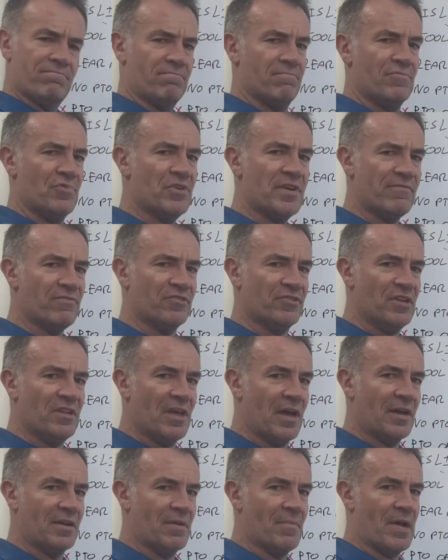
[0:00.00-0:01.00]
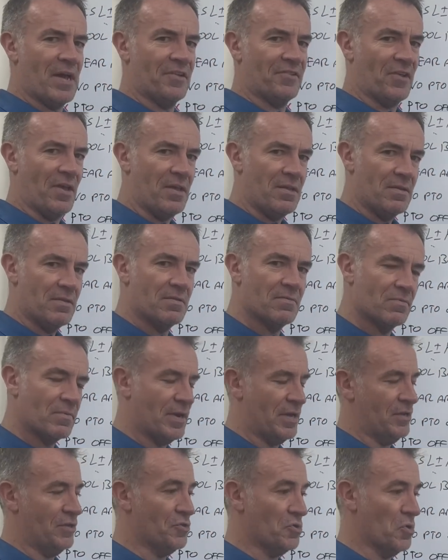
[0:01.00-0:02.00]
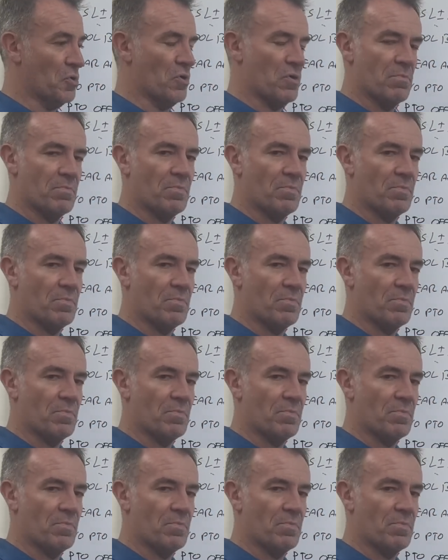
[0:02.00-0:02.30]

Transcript: You never see that in a Massey. Well, you do,